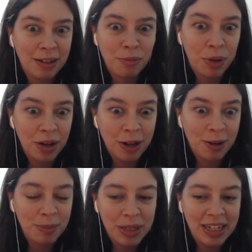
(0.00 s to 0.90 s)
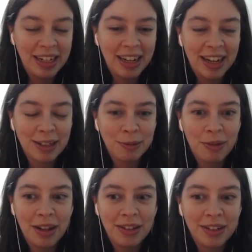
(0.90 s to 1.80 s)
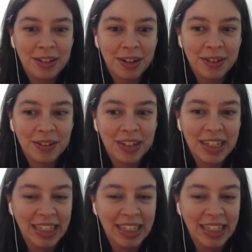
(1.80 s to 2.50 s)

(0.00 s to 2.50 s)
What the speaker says: pretty OP as well. So